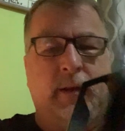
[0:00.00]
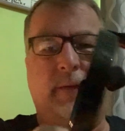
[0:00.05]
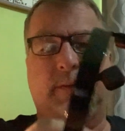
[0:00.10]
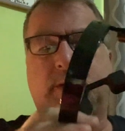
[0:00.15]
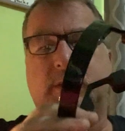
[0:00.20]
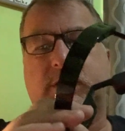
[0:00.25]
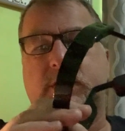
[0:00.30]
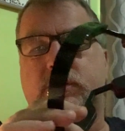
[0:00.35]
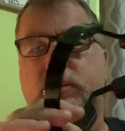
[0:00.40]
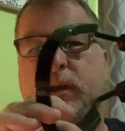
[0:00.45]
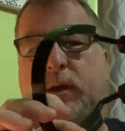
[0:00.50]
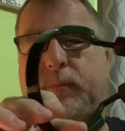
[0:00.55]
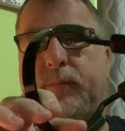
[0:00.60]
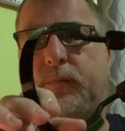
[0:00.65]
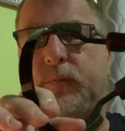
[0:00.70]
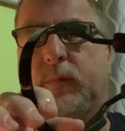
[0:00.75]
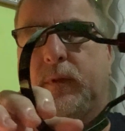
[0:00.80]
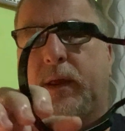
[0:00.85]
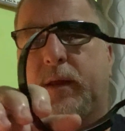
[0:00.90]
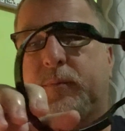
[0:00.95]
This is not
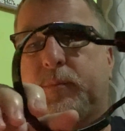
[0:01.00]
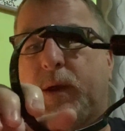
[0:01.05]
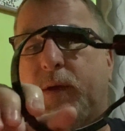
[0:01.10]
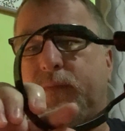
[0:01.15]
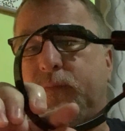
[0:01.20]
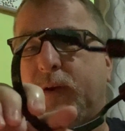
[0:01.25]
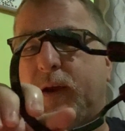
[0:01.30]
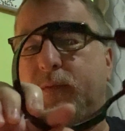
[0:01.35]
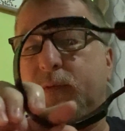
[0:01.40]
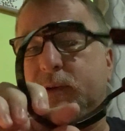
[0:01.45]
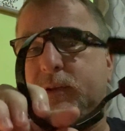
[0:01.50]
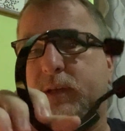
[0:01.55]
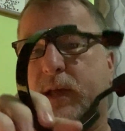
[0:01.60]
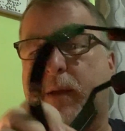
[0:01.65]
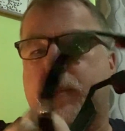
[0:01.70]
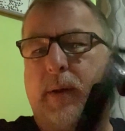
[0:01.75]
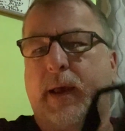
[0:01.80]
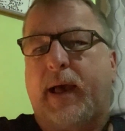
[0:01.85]
like my favorite type.